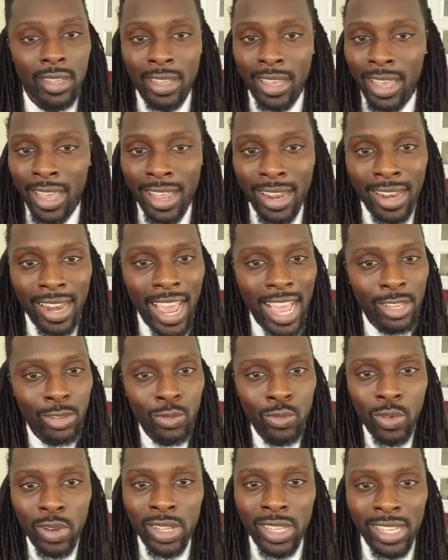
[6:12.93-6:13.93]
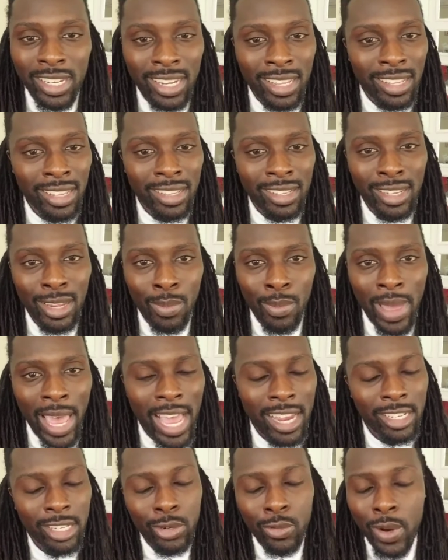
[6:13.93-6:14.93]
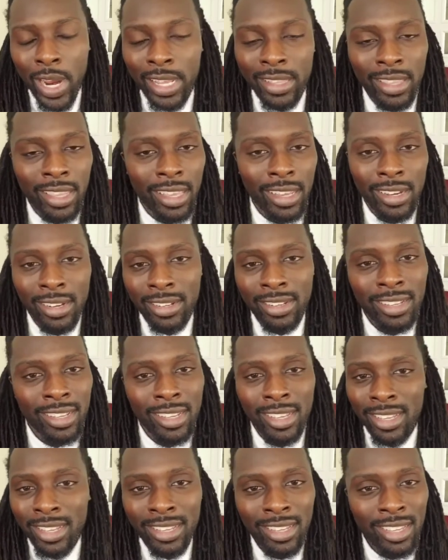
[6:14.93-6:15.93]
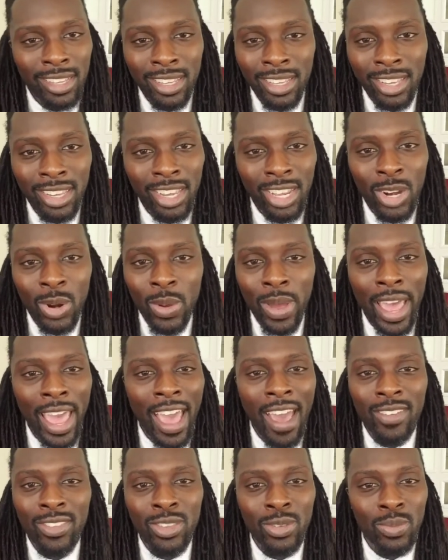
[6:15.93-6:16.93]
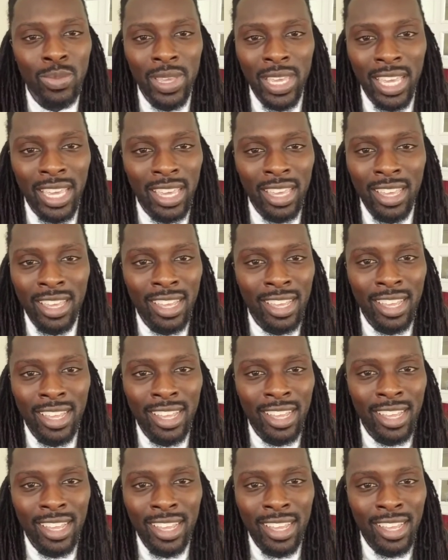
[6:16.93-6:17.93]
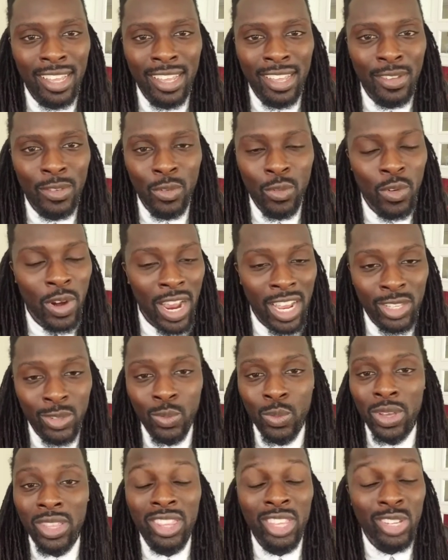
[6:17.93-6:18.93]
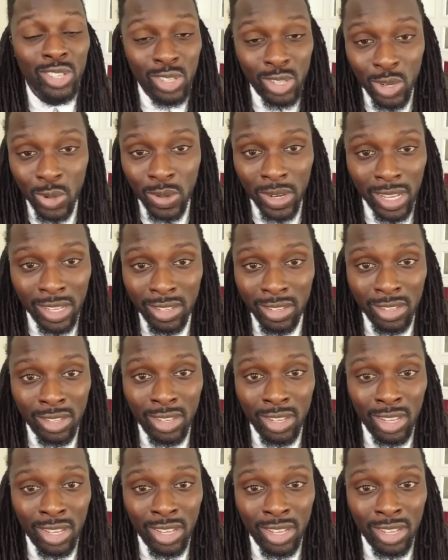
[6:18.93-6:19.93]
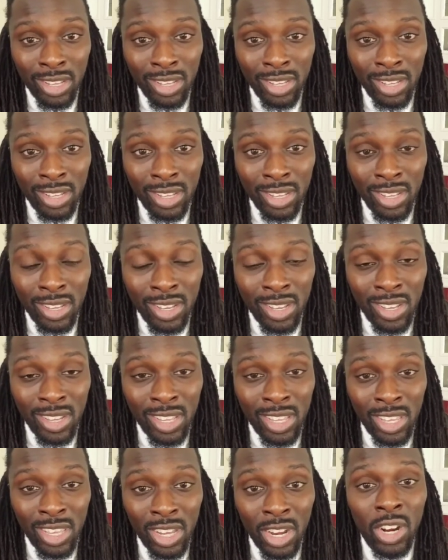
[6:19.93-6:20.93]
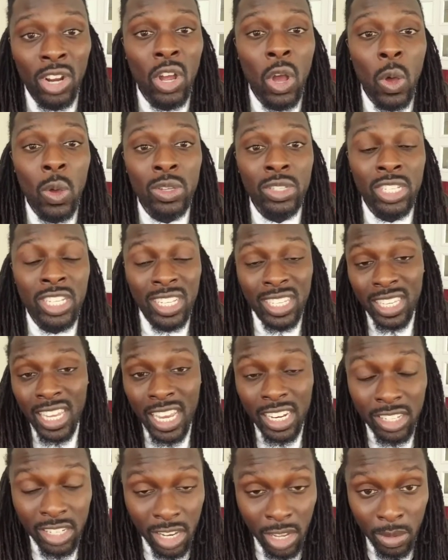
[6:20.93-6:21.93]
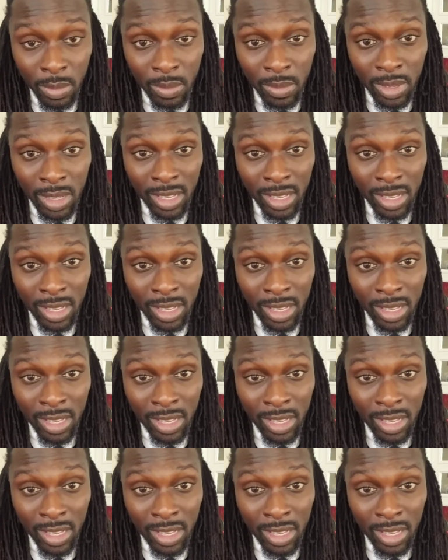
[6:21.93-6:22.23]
And that's really the magic right there. You don't have to be friends with your students. Your goal is to teach them